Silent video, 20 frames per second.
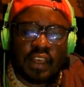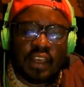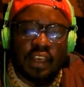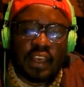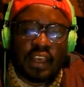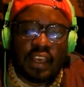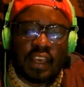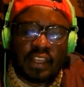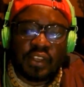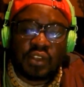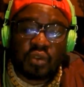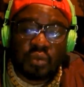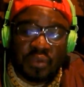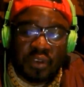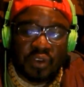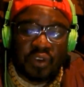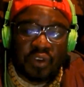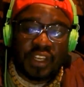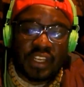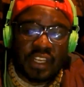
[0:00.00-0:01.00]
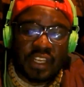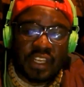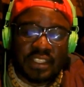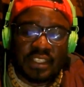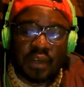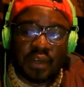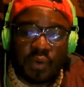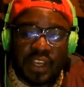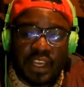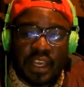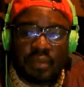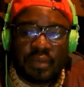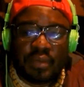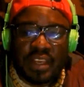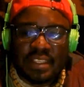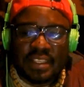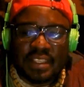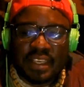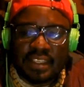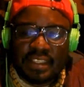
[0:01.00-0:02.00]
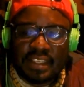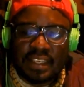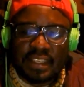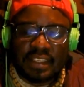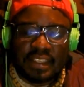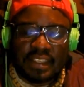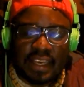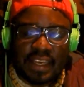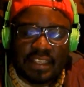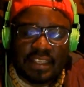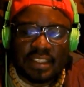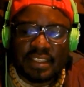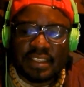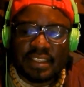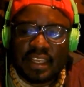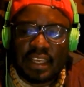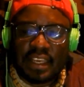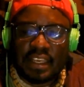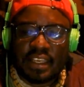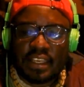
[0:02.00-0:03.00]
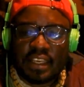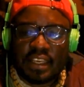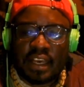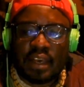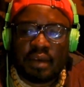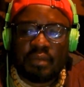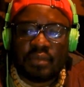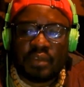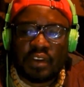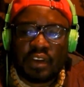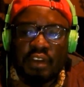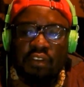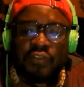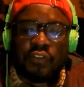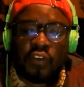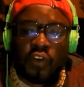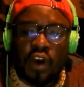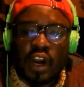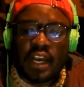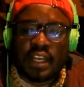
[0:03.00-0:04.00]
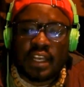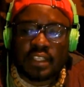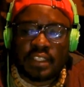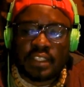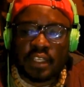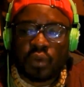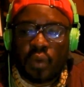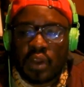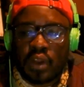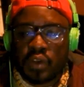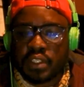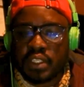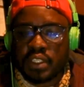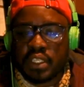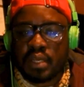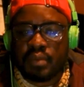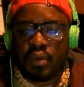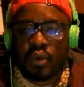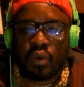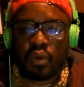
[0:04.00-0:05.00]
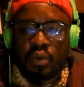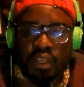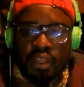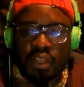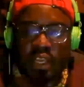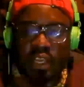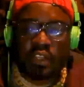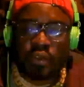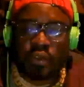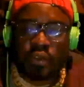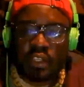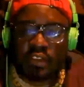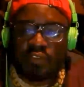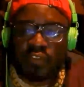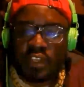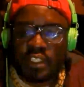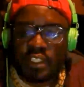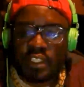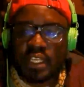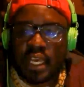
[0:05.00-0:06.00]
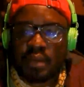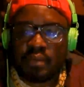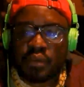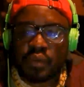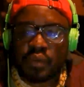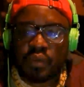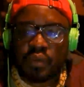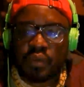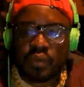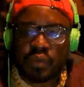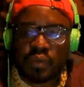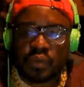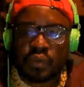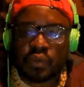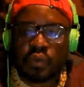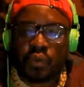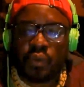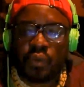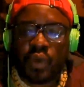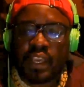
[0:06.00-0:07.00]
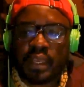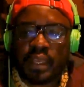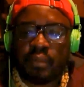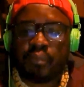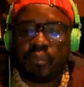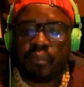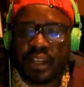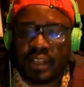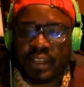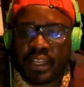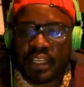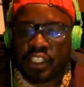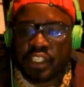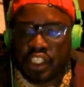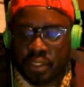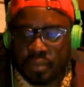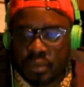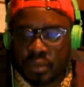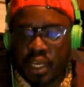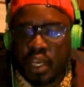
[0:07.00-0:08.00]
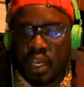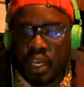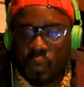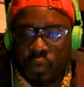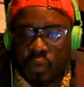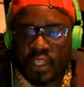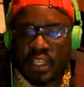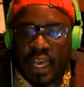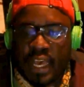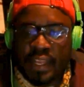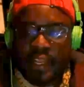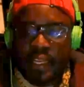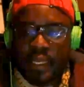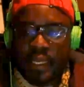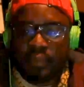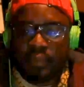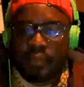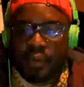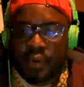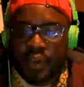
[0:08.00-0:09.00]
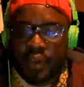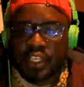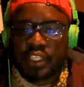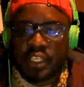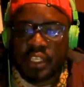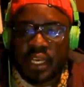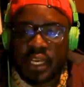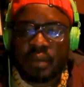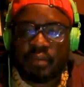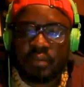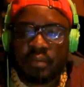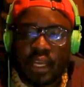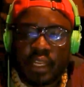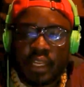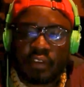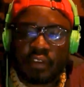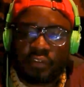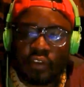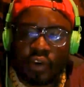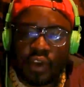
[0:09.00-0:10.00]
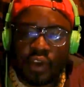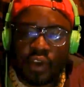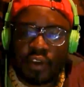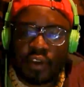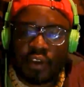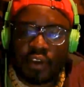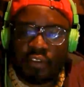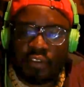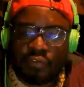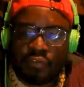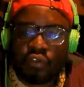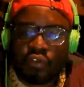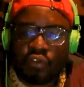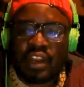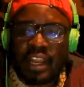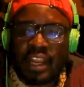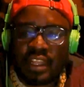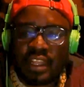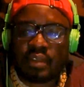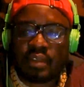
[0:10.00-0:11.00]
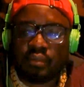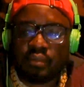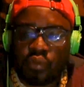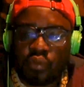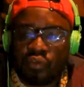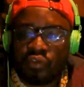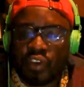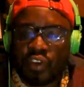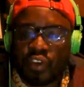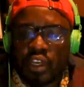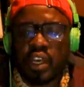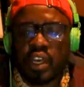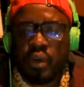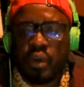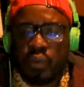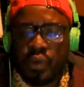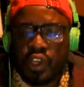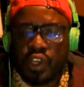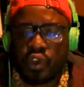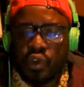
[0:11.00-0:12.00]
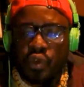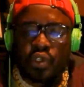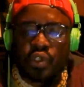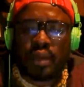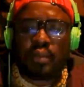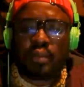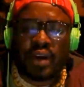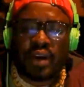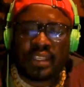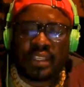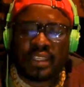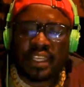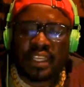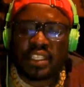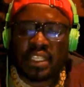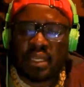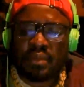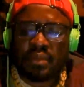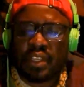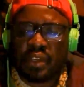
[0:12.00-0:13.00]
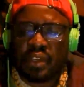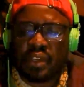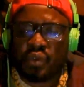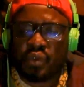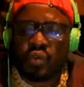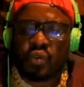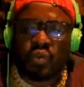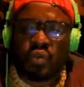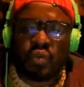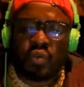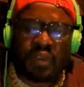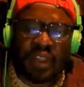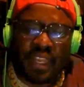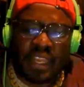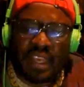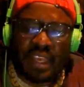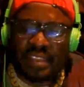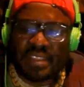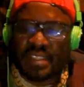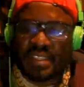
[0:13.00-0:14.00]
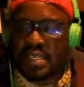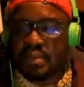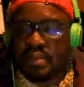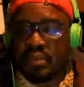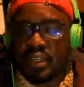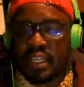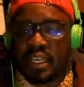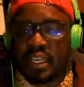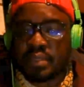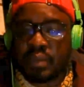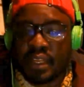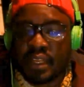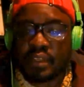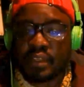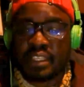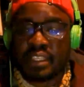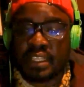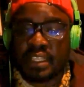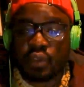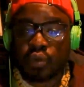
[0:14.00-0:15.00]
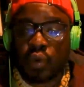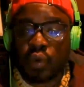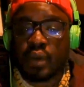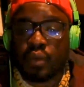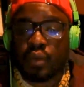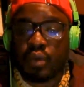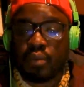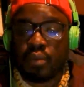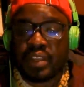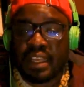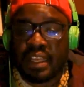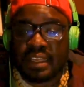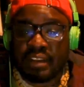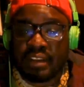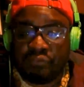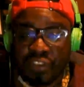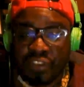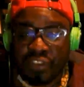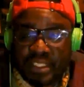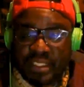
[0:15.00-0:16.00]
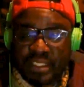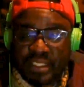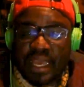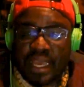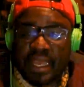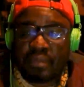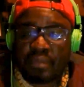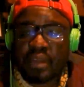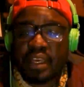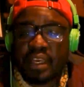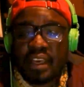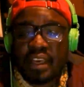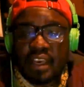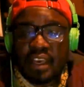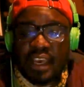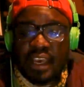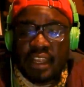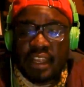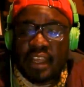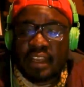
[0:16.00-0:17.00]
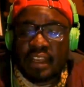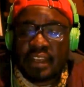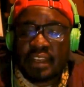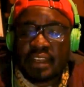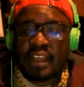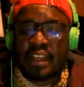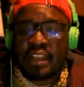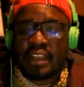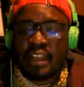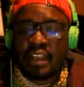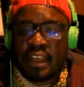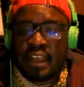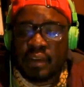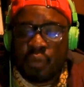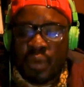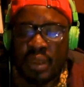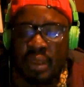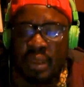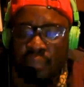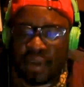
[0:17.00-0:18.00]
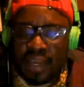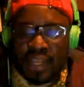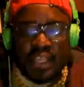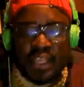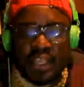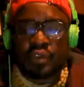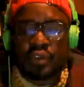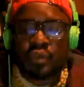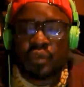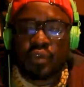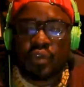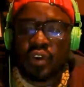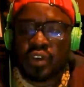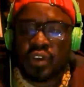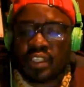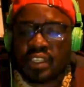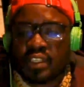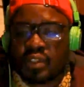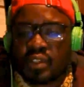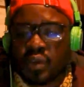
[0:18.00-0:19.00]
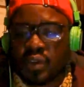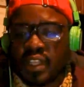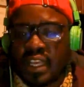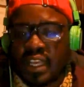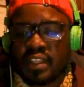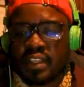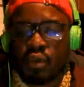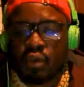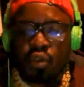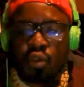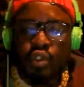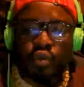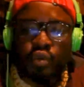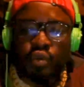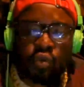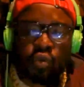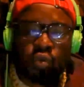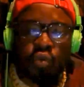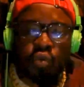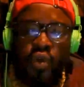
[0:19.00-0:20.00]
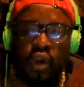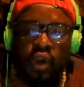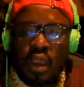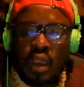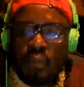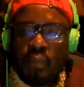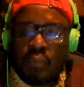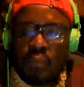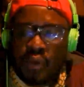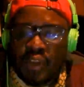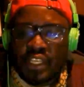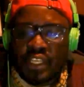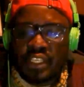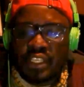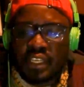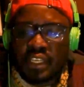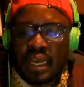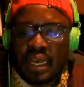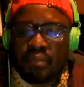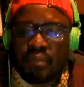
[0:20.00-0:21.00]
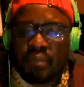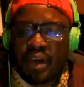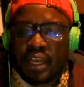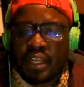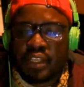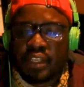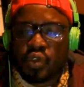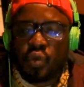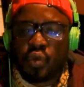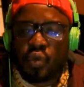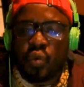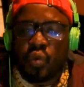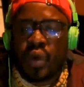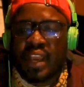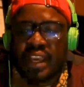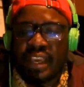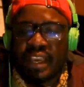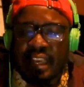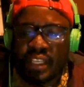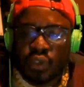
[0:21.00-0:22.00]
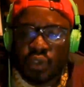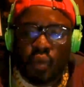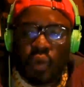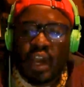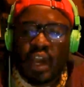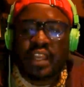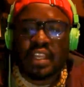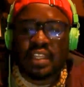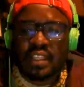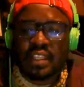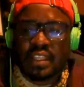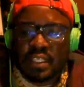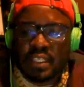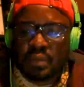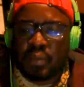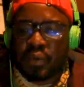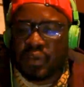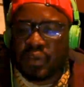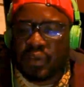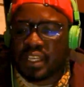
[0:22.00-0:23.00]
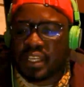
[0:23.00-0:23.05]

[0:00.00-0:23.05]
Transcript: And to be honest, the way I'm excited, guys, is like for us, Ingwelo Cinema will be also the first time to work in partnership with another production company for a full-length movie. We usual partnership in 2 minutes, 3 minutes, but this one will be at the first time. And we're praying to God so that those two production company to work as one in this production.